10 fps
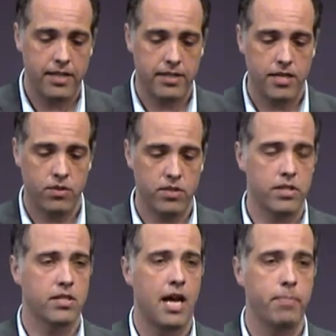he says to his
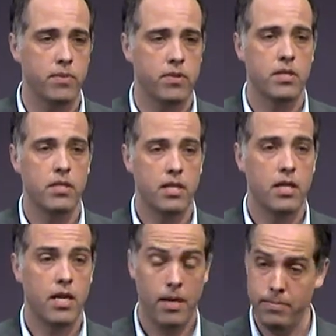disciples,
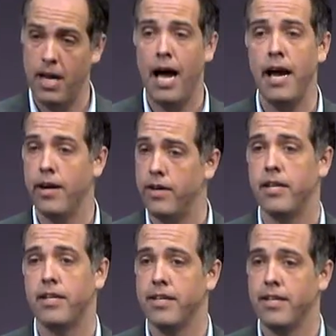I'm tired.
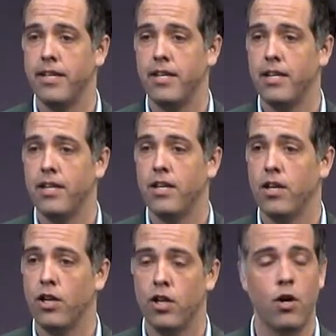
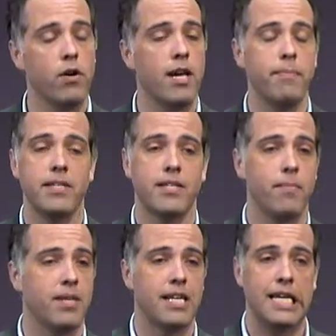Go get me
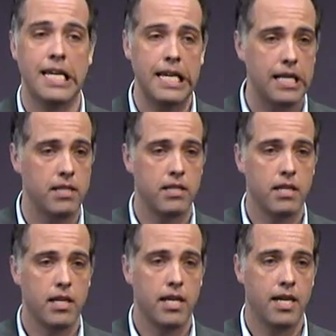something to eat
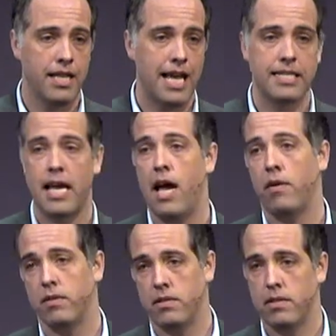in that
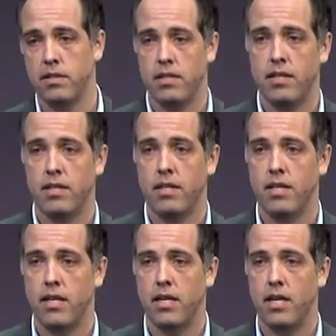town.
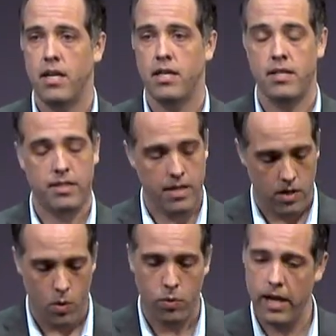And they
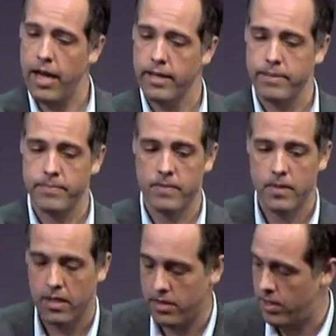said, okay,
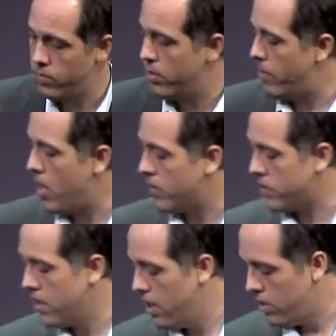because he was the
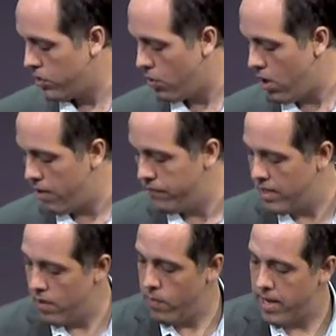boss. So off
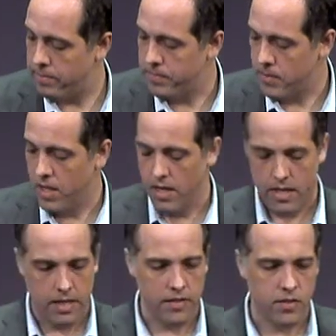they went.
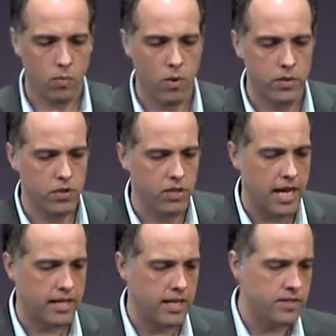They said, what would you
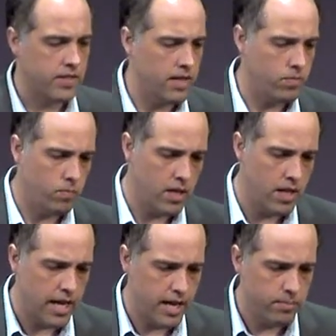like? He said, well,
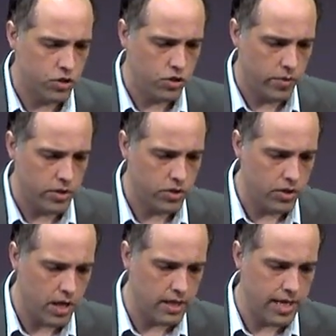I am Jewish.
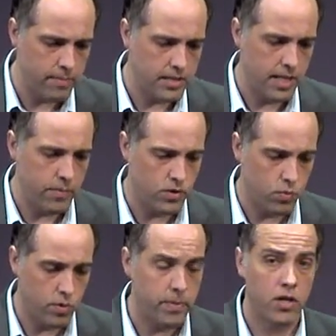A lamb sandwich
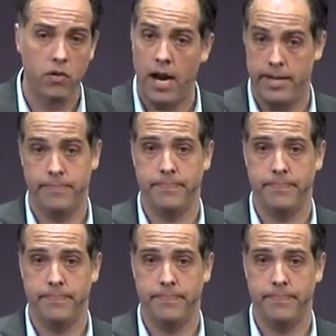would be great.